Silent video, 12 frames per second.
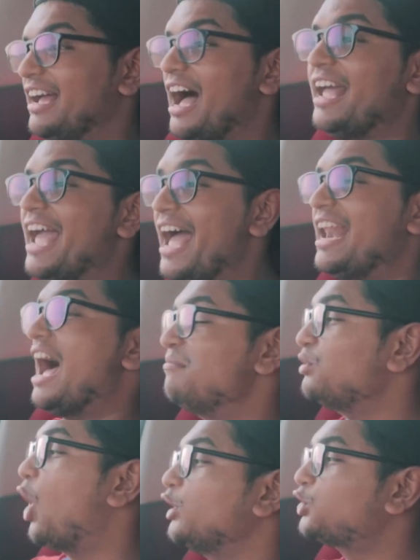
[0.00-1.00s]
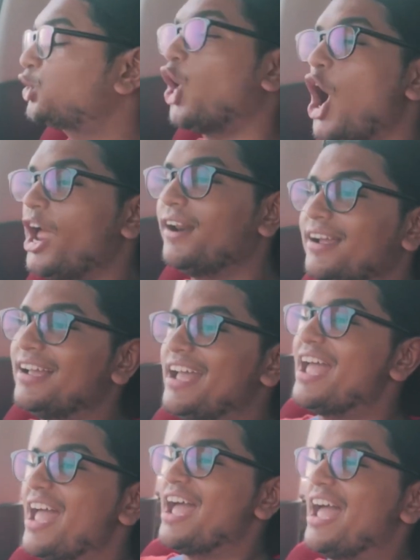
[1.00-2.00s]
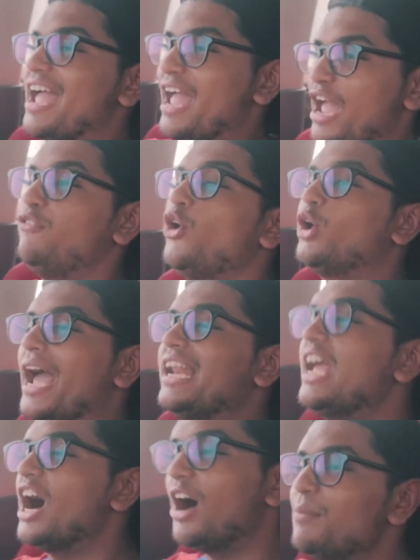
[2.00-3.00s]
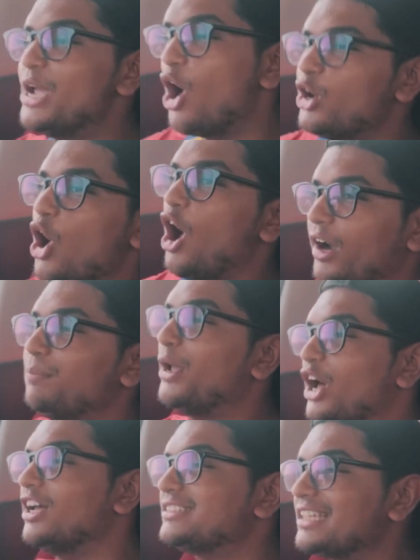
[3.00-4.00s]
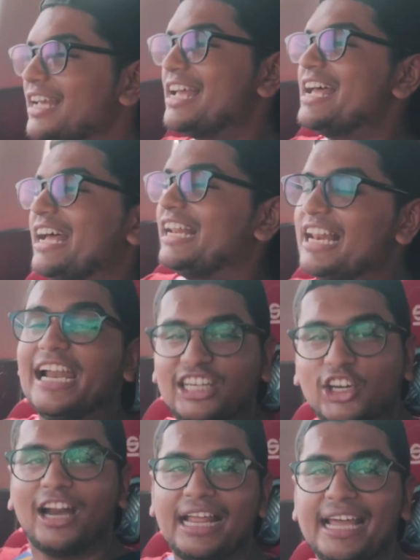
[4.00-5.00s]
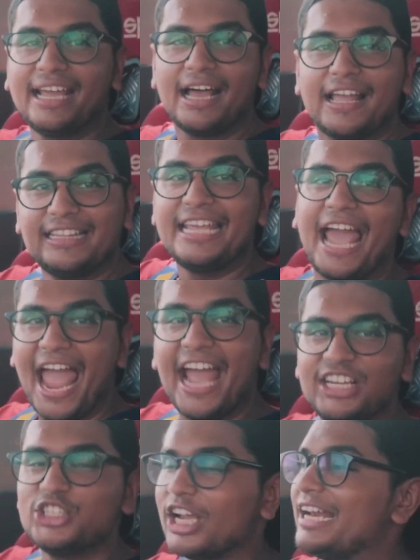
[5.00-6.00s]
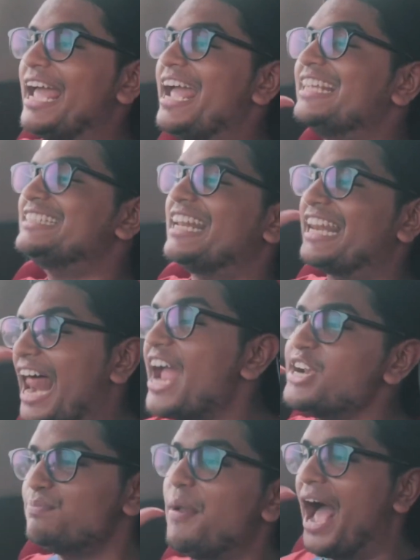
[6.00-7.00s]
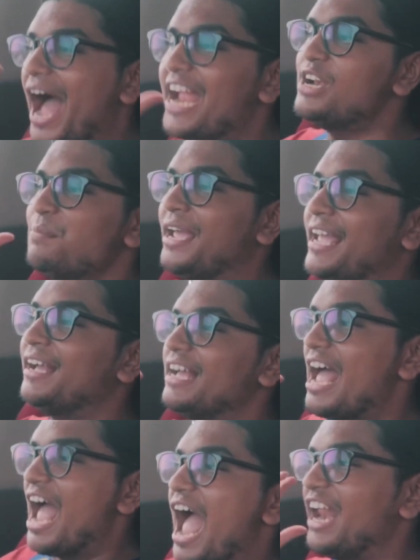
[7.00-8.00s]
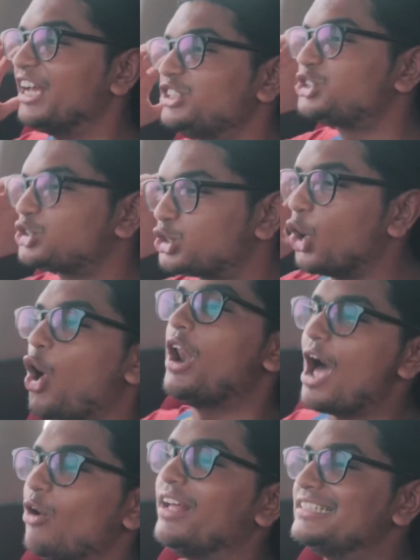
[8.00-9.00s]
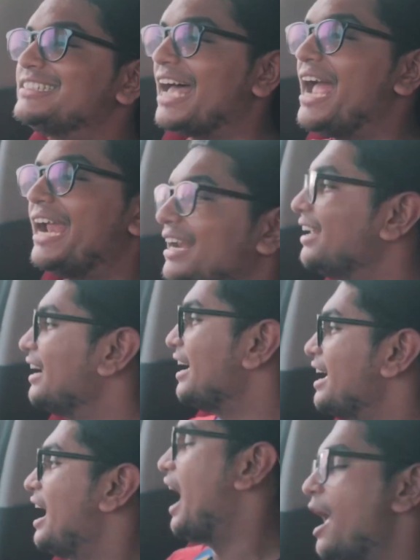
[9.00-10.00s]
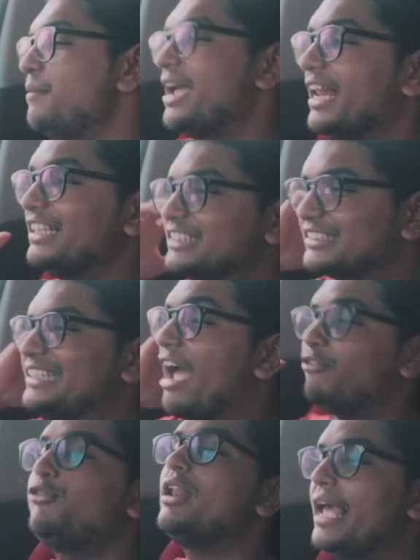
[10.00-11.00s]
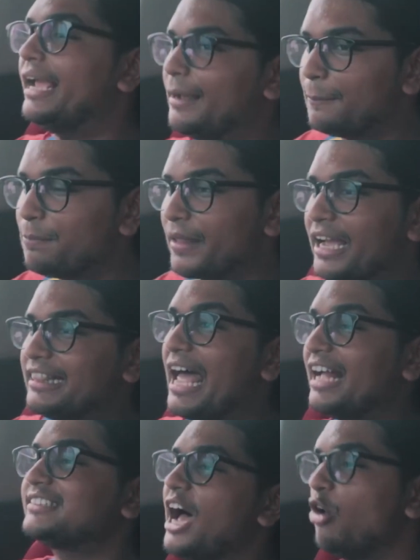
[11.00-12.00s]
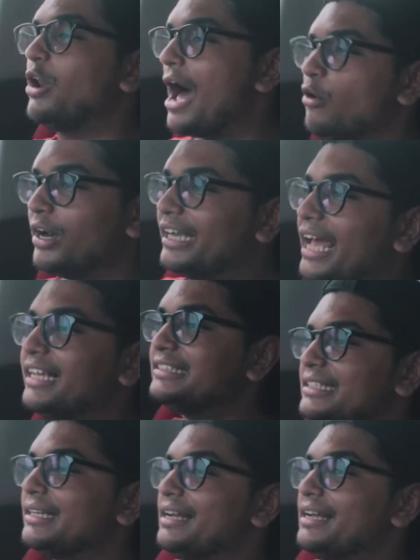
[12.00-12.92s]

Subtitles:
Again, I'm not sure if you can hear me or not because literally the engine is right behind me and it's so loud inside. I mean, it's deafening. That's how loud it is.